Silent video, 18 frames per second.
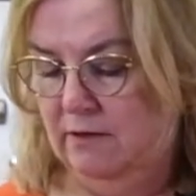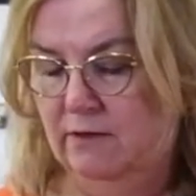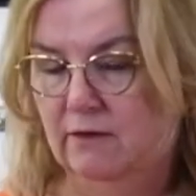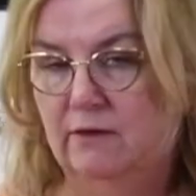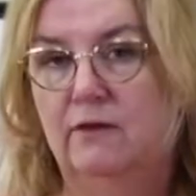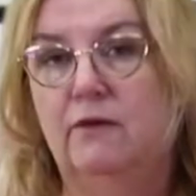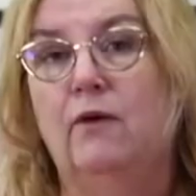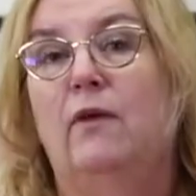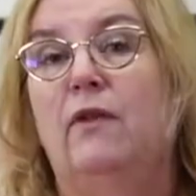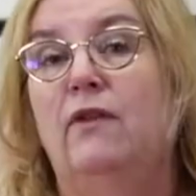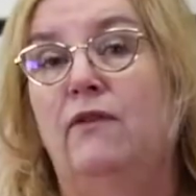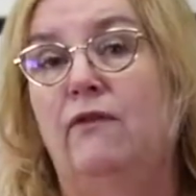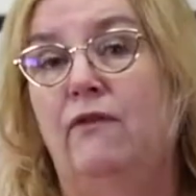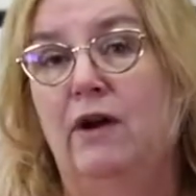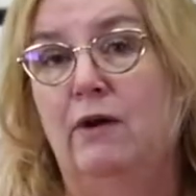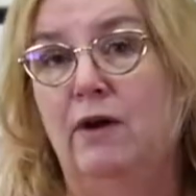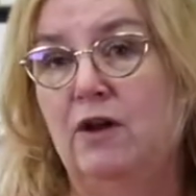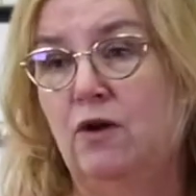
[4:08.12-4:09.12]
So it's
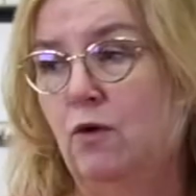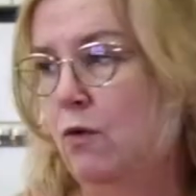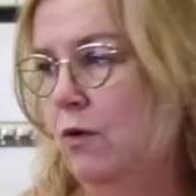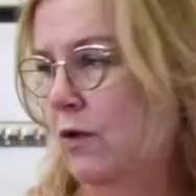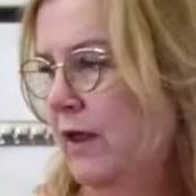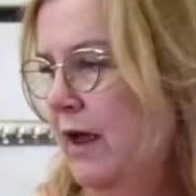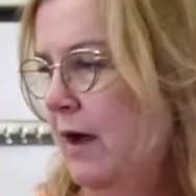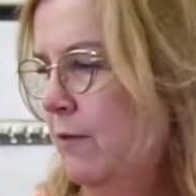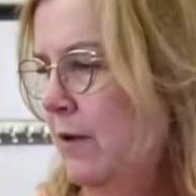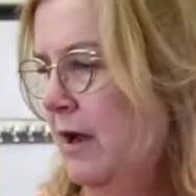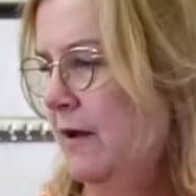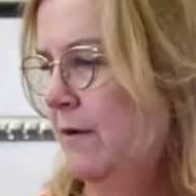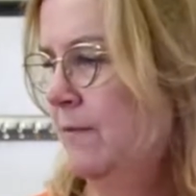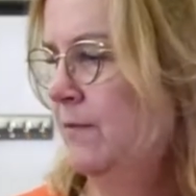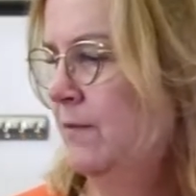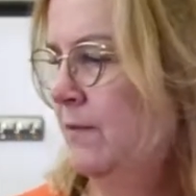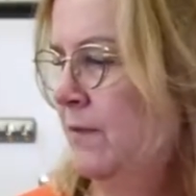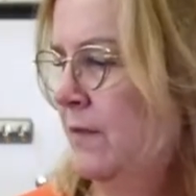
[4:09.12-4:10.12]
very cool that way.
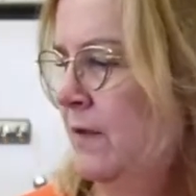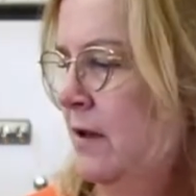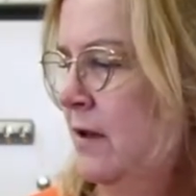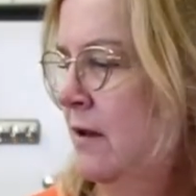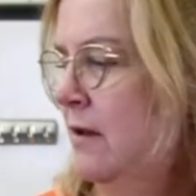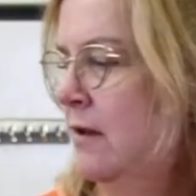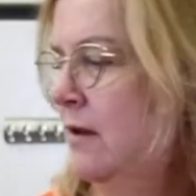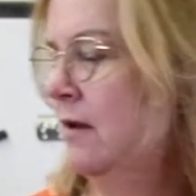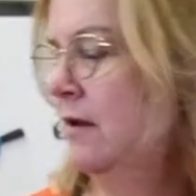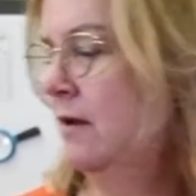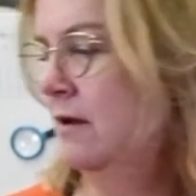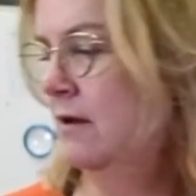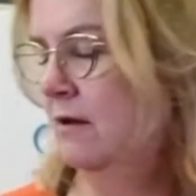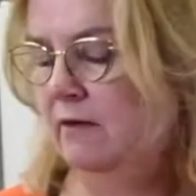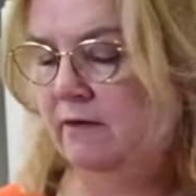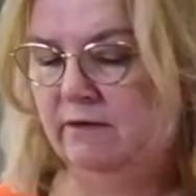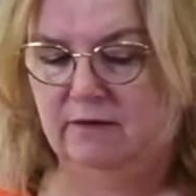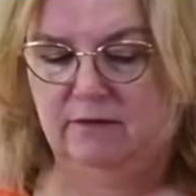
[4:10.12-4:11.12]

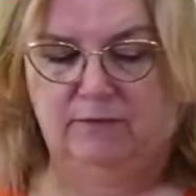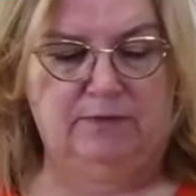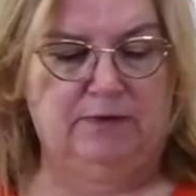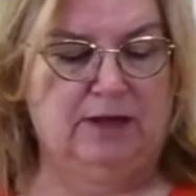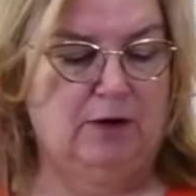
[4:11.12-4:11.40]
So,